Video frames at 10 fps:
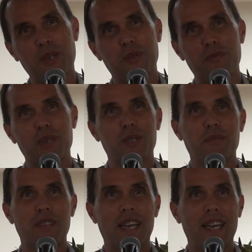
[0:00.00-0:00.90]
Charles Reed Bishop
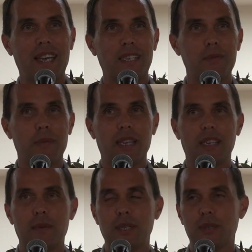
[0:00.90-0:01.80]
Day at Kamehameha
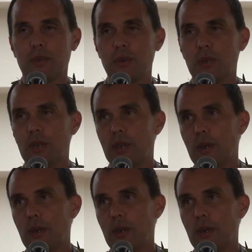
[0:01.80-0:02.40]
Elementary School.